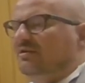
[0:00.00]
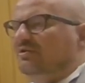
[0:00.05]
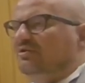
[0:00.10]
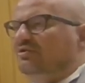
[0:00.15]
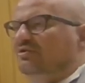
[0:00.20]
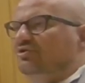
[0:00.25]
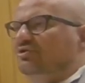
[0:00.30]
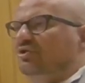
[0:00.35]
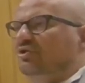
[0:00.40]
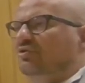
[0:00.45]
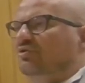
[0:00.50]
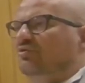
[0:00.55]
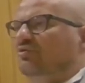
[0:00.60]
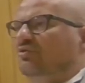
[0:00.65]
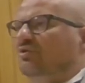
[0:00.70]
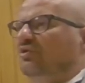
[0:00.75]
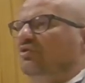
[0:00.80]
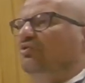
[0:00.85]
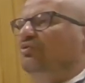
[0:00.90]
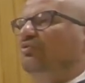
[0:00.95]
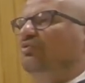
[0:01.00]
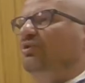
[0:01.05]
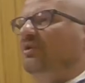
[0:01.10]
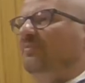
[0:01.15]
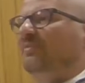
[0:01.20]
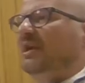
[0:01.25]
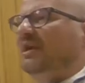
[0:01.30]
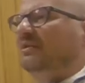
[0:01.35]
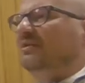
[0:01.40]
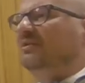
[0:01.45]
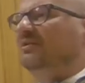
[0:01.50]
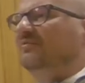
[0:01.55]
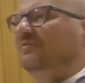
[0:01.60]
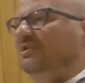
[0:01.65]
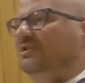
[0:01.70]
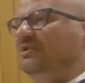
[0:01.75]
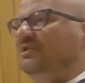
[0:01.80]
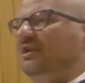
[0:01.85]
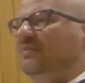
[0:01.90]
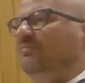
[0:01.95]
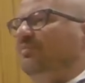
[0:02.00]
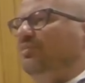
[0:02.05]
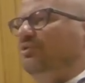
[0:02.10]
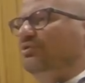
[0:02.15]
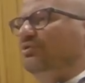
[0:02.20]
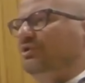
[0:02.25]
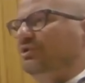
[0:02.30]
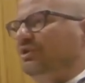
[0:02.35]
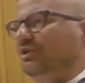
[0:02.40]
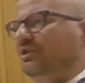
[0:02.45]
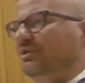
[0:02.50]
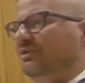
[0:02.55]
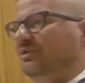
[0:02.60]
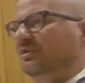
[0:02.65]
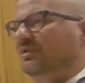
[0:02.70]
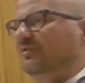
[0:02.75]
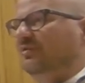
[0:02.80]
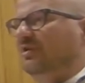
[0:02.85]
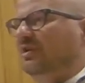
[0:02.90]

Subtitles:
So you remain in the same position.